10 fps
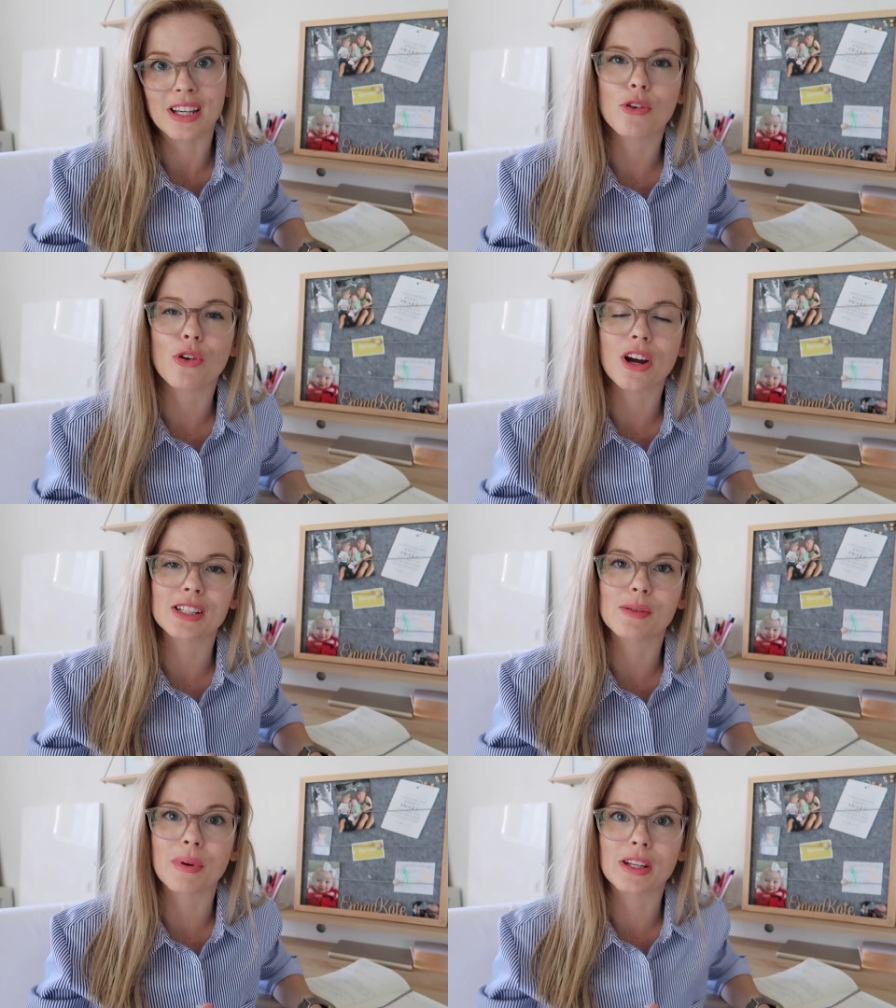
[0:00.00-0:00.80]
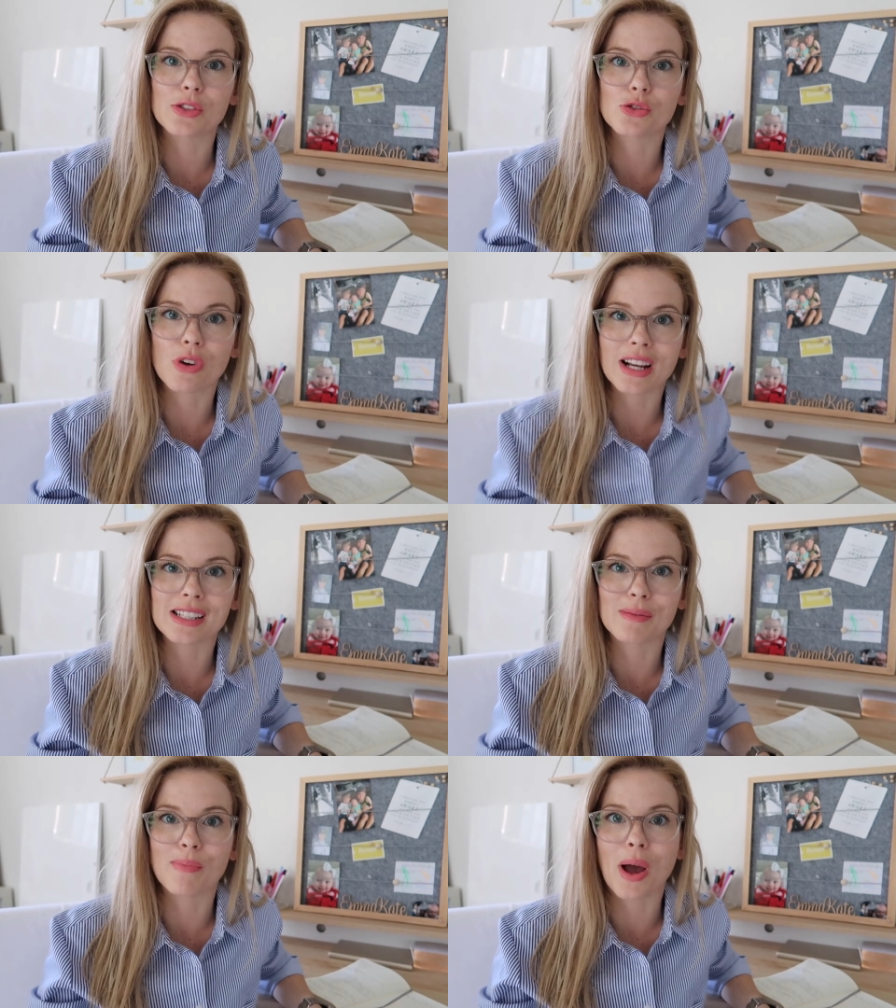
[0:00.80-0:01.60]
If you're going to be
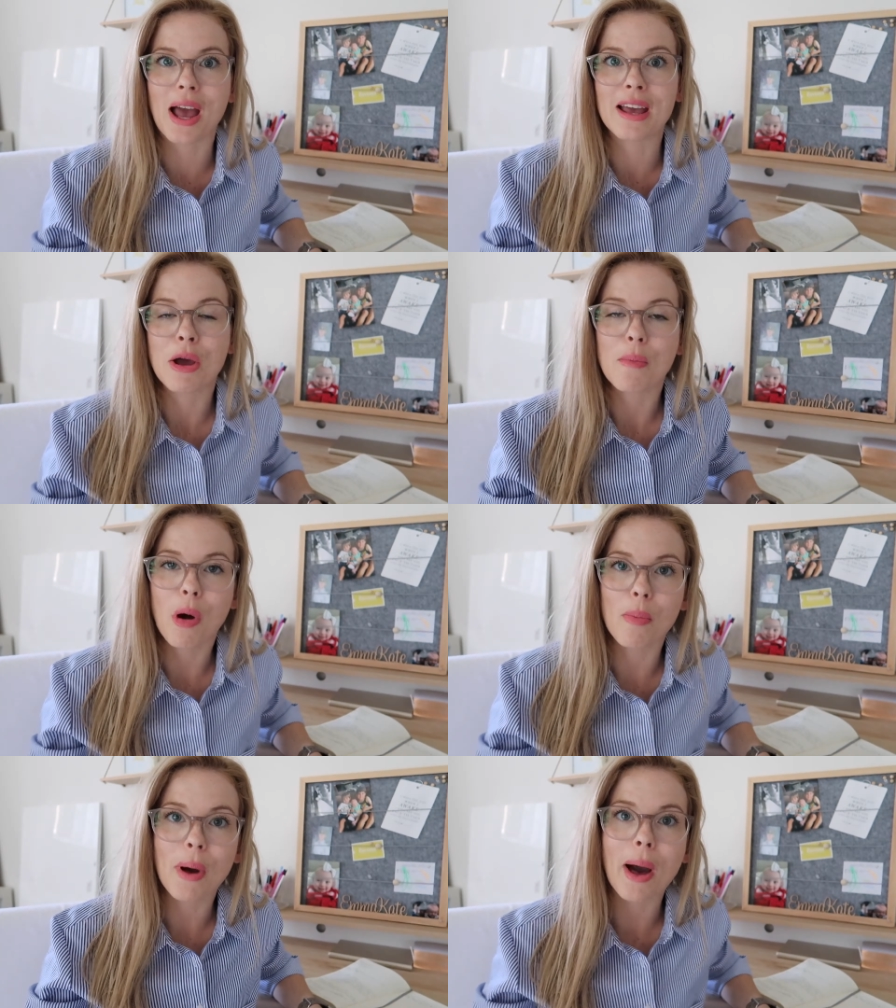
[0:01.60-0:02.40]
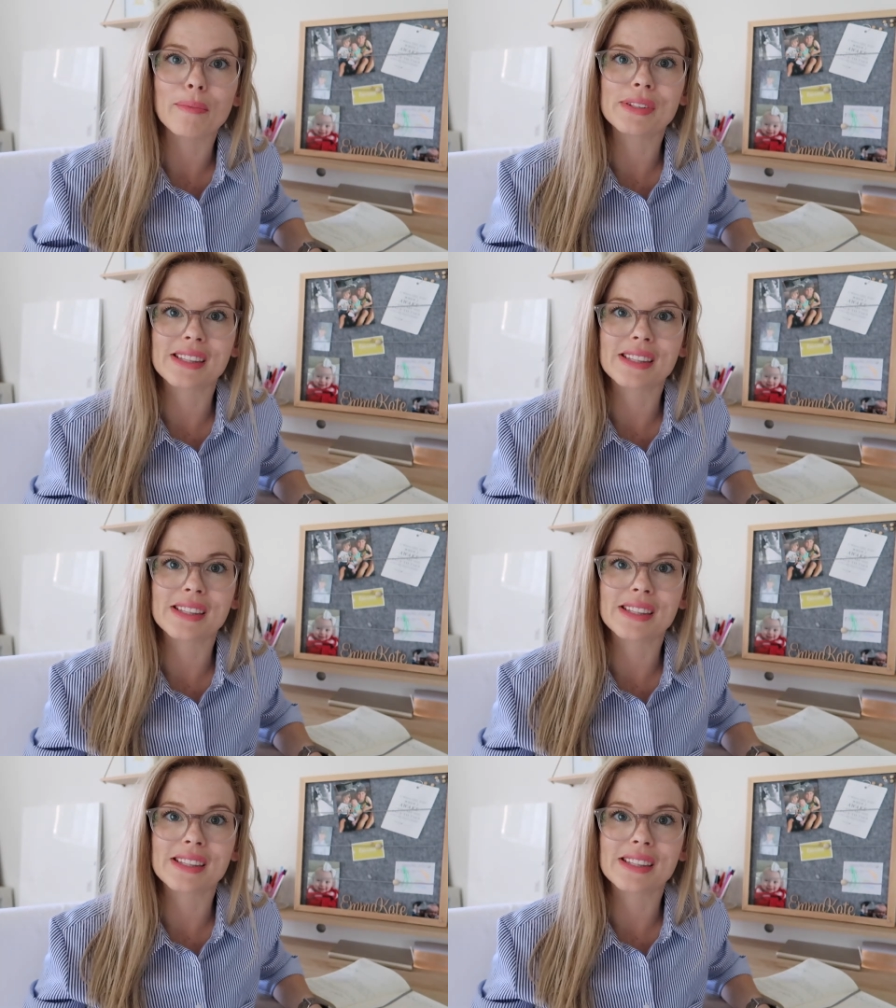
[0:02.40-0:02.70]
distracted by pop-ups,